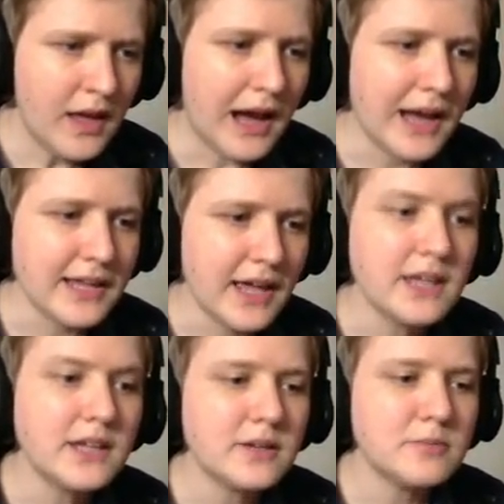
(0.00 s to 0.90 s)
I
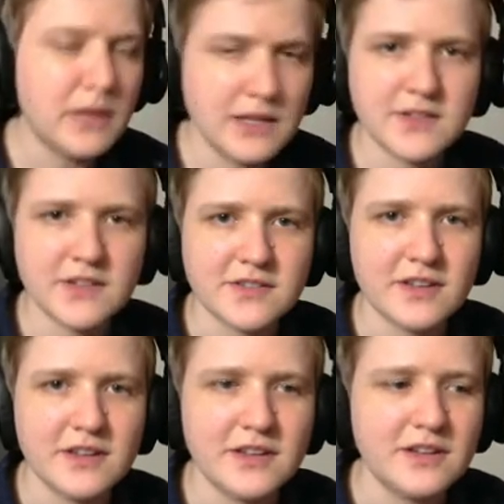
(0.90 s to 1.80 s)
hate mazes
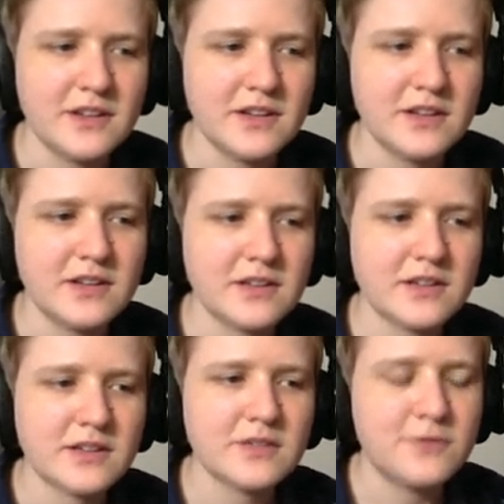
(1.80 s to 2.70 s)
in
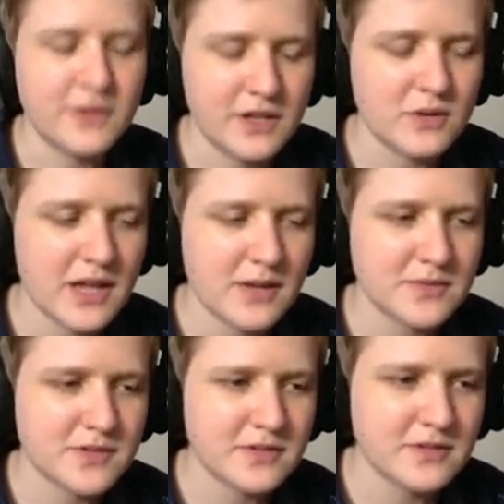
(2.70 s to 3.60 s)
video
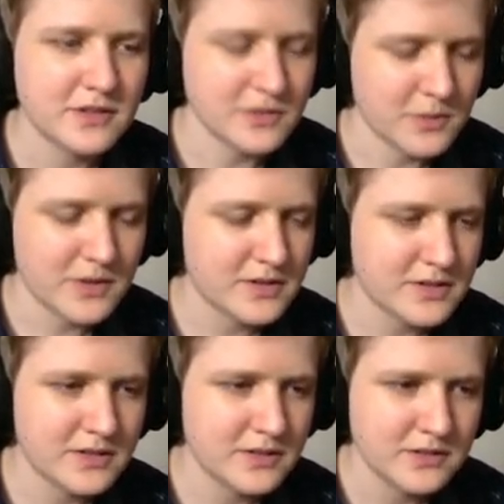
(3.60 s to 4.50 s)
games. They're the
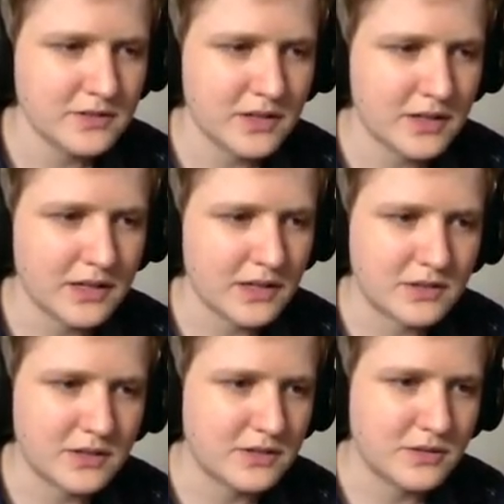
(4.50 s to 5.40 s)
worst. Like
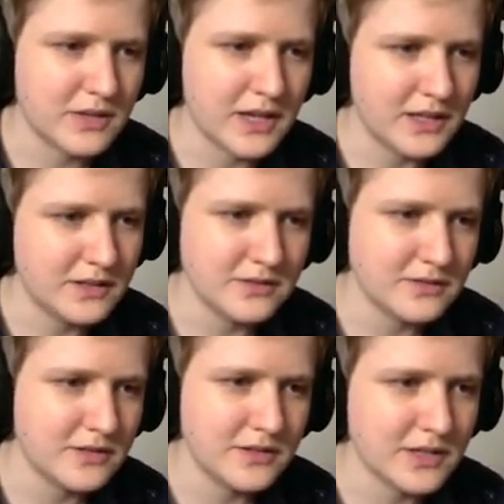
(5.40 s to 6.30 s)
you can't
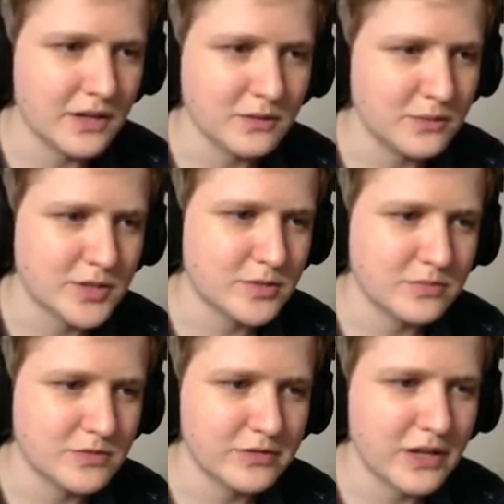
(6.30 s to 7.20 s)
tell which
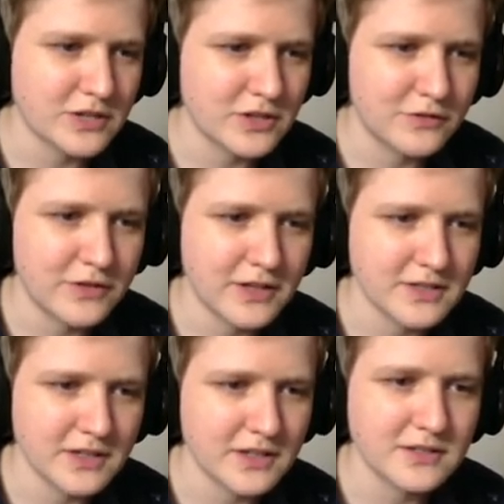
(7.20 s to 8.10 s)
direction you're
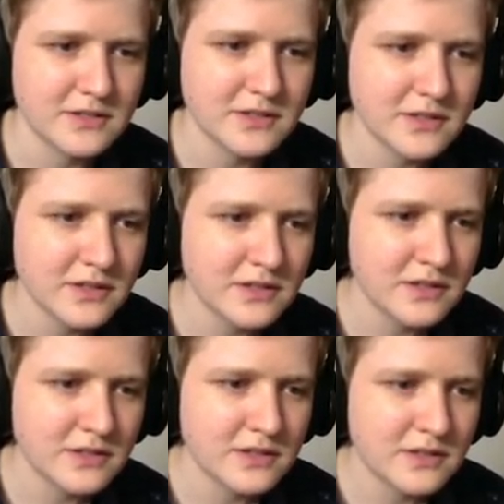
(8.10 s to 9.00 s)
facing, and
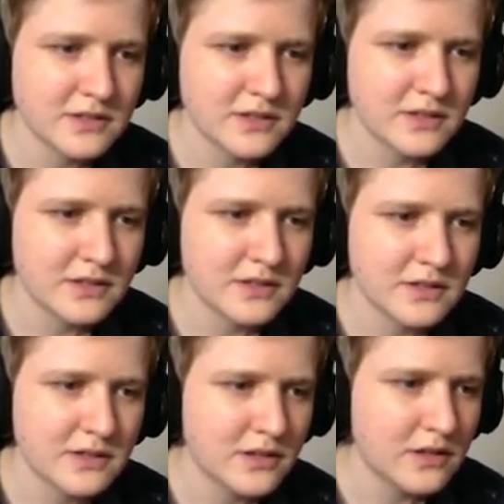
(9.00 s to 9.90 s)
no,
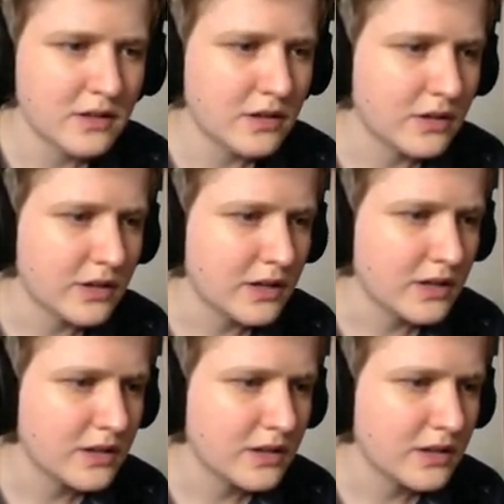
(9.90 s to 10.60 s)
here. Okay.